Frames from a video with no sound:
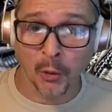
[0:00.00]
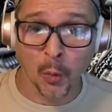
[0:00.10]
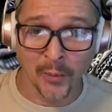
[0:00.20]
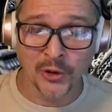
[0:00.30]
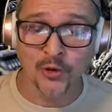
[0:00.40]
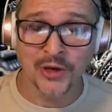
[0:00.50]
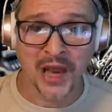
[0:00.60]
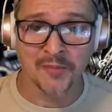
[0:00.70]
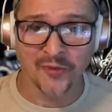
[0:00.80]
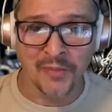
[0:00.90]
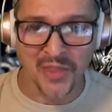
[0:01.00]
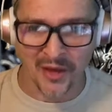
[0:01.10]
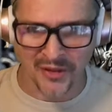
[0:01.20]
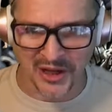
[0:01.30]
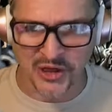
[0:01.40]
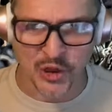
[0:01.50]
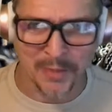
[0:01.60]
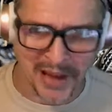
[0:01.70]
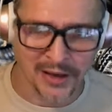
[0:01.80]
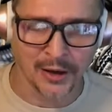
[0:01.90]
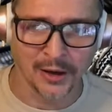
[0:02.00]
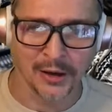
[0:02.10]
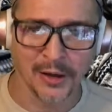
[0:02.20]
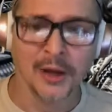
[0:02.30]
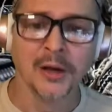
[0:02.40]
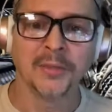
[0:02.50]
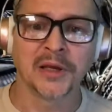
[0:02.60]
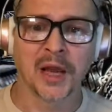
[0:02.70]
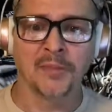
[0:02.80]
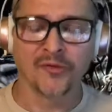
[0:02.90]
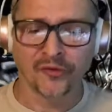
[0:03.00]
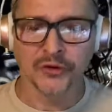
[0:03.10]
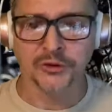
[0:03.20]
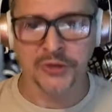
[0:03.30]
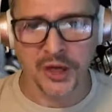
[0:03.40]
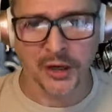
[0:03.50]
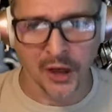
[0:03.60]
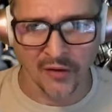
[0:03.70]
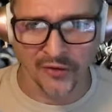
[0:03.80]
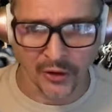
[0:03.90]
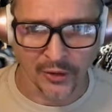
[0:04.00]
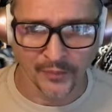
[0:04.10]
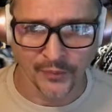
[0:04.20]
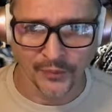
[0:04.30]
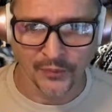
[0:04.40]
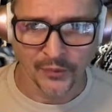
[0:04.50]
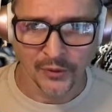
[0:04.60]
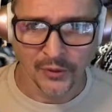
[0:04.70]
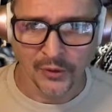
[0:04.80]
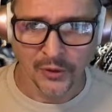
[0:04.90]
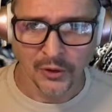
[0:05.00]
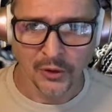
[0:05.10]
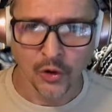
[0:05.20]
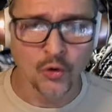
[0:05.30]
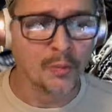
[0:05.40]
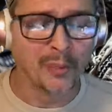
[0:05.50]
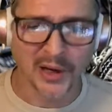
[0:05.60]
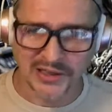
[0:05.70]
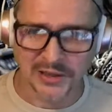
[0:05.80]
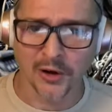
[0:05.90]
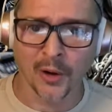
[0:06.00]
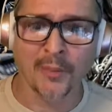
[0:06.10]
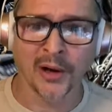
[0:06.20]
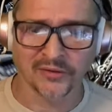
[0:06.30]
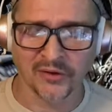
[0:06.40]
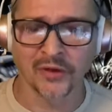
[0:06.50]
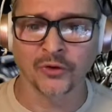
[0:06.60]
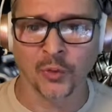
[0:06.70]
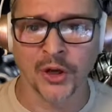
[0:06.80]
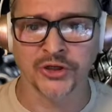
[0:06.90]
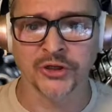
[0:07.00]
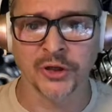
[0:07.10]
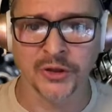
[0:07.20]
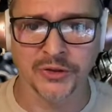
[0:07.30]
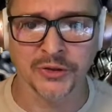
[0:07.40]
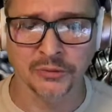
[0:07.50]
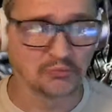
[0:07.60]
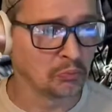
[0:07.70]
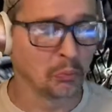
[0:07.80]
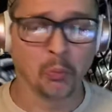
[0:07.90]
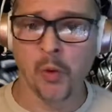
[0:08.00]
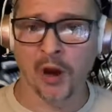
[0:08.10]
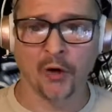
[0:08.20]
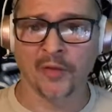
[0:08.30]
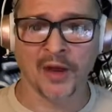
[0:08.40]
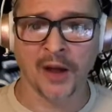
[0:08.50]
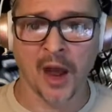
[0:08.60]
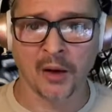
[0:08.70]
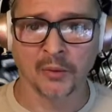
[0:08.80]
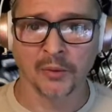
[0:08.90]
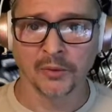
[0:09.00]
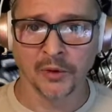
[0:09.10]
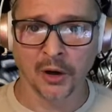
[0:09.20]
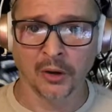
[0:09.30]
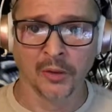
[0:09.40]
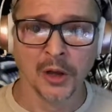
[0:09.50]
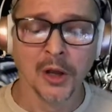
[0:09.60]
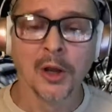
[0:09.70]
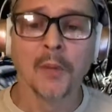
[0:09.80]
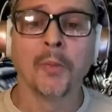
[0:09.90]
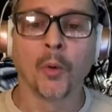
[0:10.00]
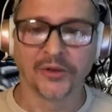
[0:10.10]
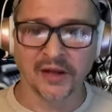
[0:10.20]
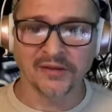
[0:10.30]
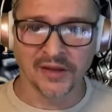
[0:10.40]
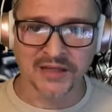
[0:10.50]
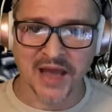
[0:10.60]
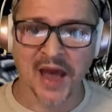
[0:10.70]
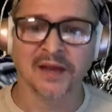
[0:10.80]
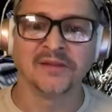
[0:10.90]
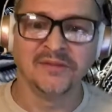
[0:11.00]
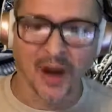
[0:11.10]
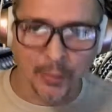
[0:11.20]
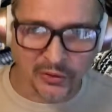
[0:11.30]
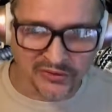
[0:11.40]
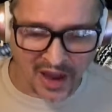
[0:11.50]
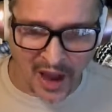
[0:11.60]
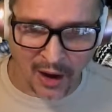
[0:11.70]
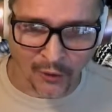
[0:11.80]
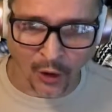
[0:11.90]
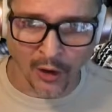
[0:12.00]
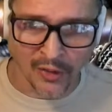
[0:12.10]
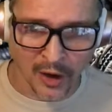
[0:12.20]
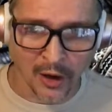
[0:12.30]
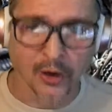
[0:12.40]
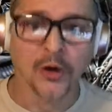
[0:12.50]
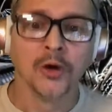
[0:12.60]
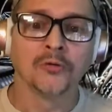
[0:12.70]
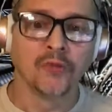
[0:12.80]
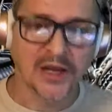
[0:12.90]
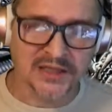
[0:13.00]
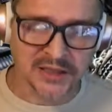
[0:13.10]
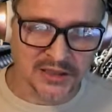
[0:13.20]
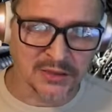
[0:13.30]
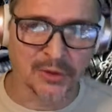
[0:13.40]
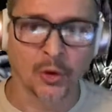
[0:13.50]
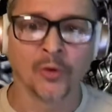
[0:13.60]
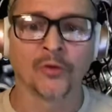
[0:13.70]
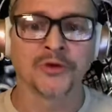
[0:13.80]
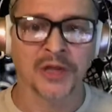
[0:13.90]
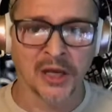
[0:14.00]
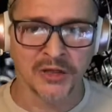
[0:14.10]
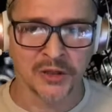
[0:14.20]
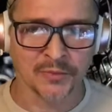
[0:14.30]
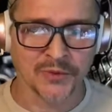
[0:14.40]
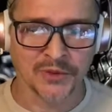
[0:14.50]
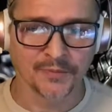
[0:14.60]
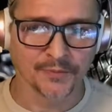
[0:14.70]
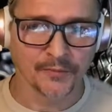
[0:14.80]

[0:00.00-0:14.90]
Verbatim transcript: a woman who came from nothing in Jamaica, became the first lieutenant governor who busted her butt to get to where she is. Where are they now? You know? But what they did is they had to double down on their racism and all those isms.